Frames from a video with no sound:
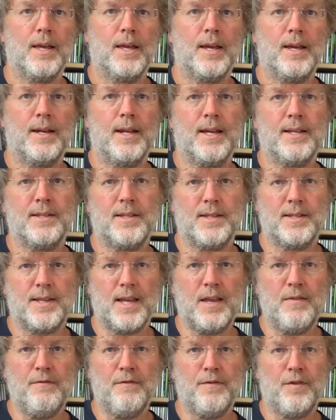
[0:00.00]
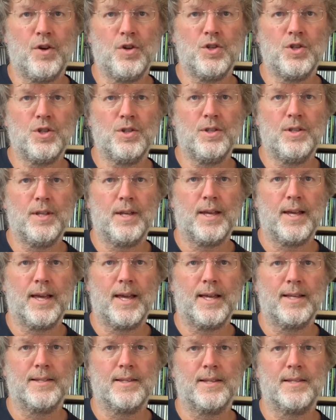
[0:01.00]
It has the same function
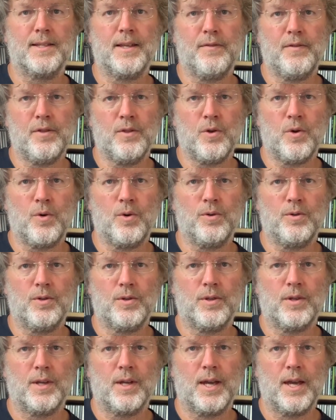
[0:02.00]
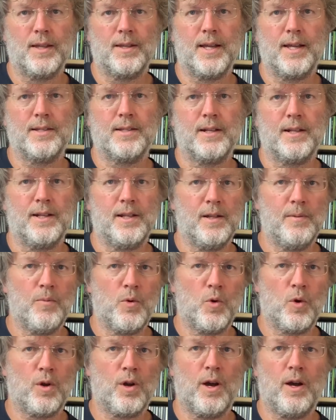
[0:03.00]
as the seventh chord and has a little
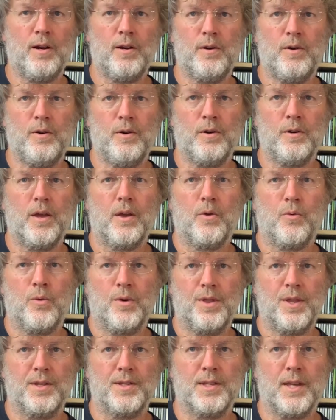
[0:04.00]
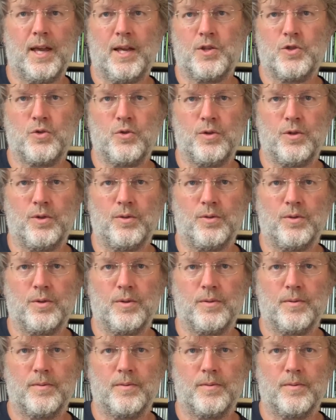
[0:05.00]
more color with its extra note.